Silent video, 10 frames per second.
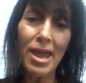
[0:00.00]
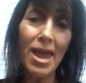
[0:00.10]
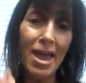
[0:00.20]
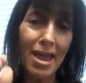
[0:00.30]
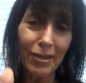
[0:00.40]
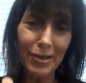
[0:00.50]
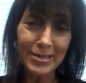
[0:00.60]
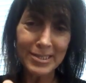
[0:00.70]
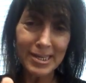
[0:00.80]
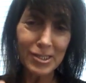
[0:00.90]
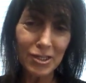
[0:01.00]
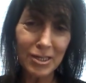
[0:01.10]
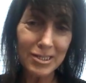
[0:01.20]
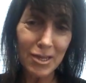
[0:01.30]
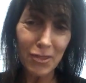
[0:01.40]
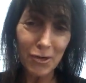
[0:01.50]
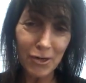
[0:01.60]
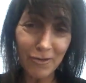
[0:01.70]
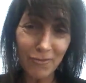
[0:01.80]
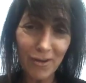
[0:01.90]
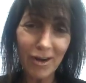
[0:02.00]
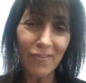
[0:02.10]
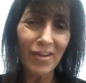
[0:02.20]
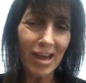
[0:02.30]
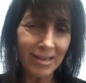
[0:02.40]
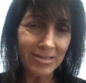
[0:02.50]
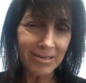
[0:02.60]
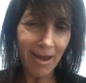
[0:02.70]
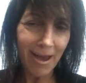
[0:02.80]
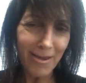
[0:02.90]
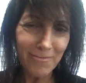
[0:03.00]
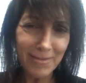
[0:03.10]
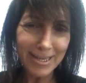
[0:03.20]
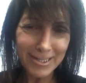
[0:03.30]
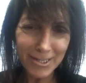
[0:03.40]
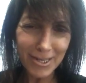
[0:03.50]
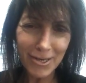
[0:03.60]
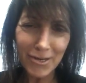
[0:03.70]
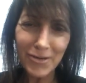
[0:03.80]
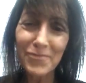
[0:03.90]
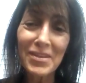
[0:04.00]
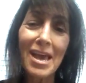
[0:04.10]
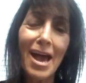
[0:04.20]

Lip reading: Hey, Los Angeles and 3rd and Fairfax, I miss you.